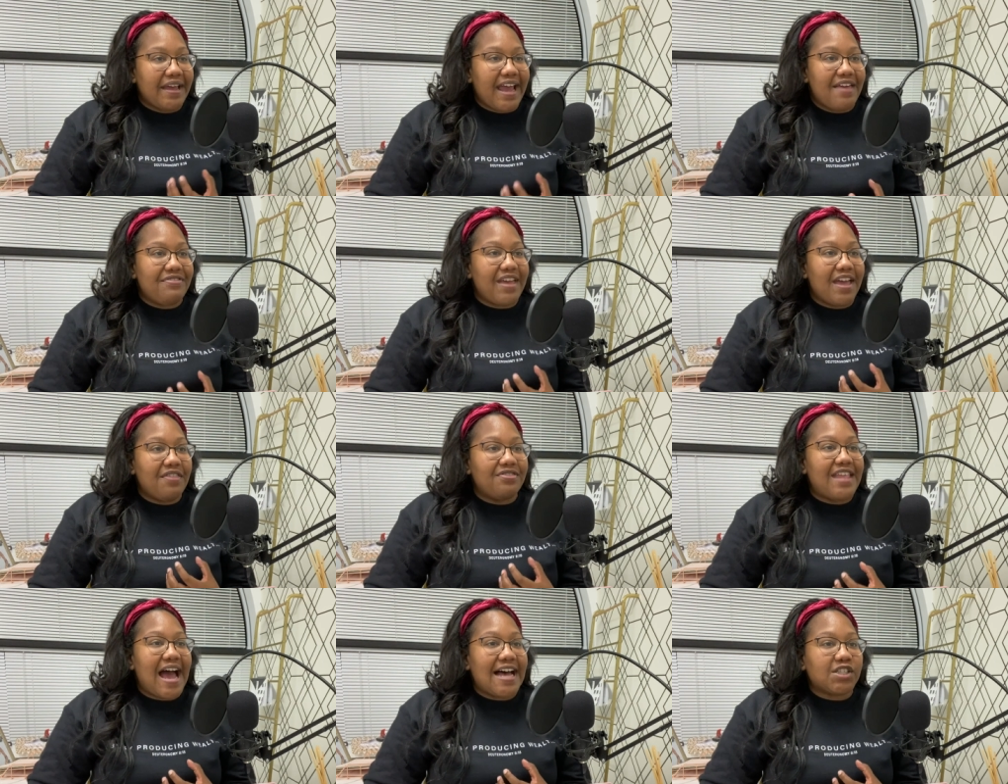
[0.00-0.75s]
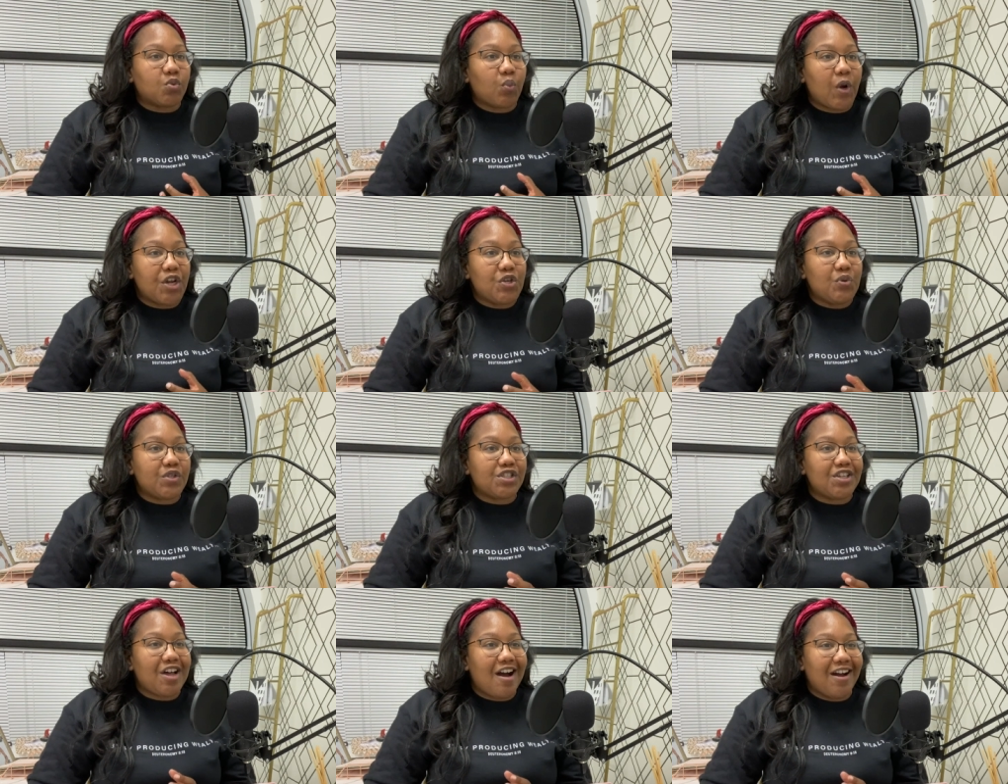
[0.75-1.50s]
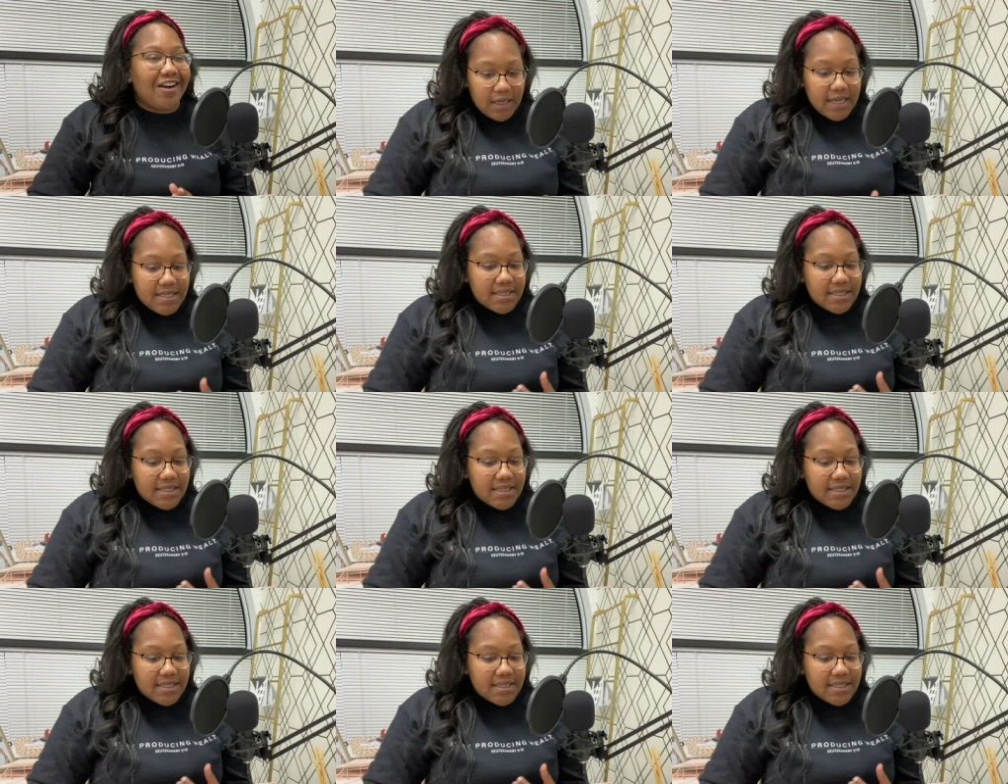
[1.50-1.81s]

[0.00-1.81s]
And then that's where you start